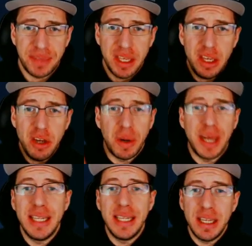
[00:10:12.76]
you know, a
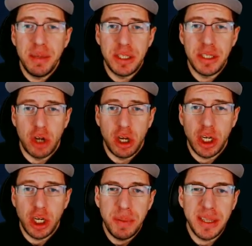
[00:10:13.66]
little bit
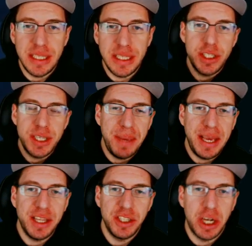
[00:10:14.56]
stronger, but these are some
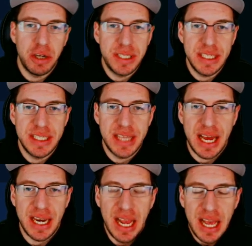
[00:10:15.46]
English houses
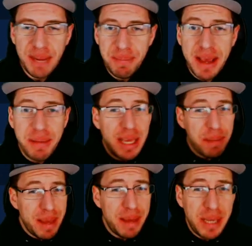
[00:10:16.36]
that maybe
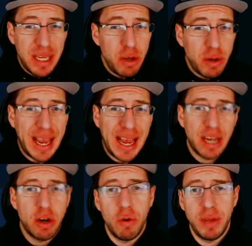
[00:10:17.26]
you
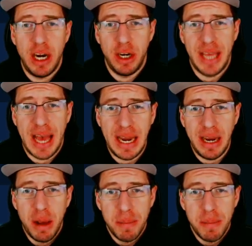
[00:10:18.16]
can't go there yet,